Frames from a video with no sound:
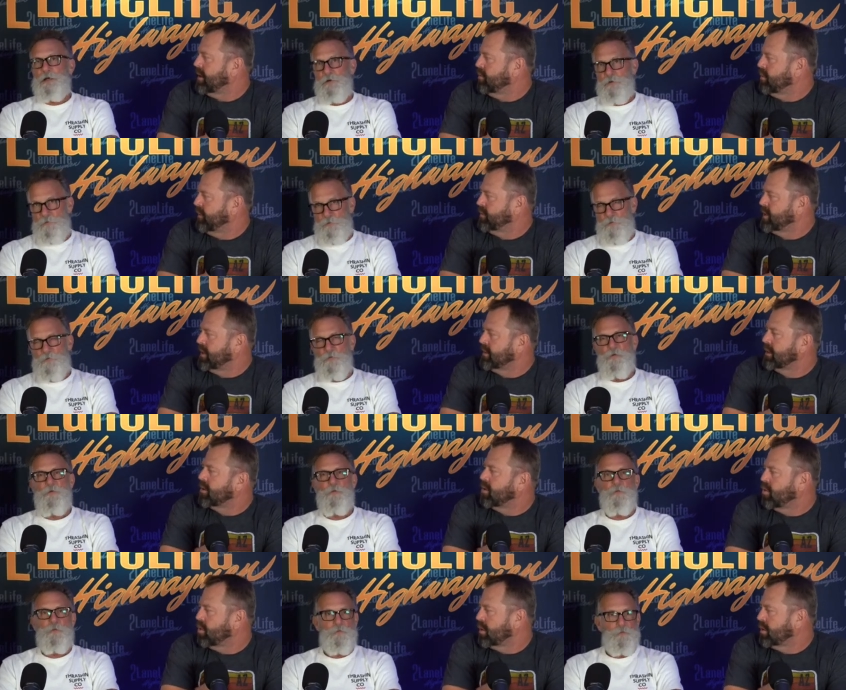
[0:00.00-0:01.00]
Speaker 1: uh, we've done the
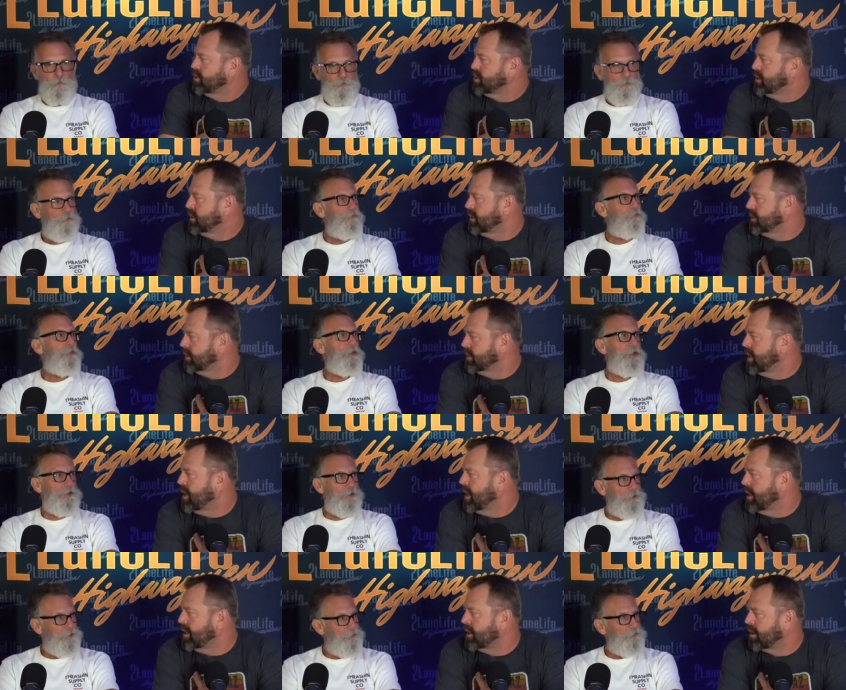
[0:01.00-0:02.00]
gorge and,
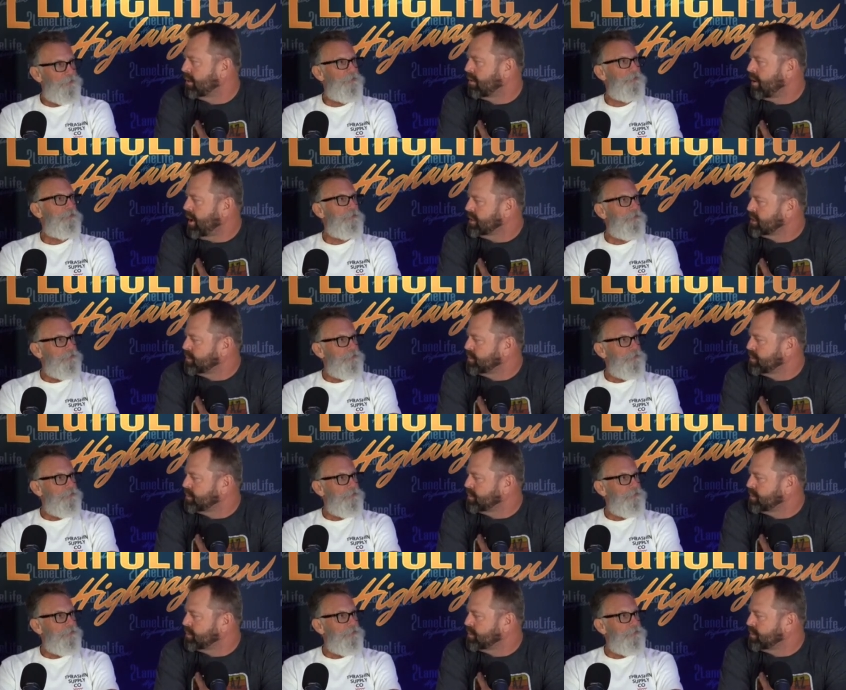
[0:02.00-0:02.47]
yeah. and across,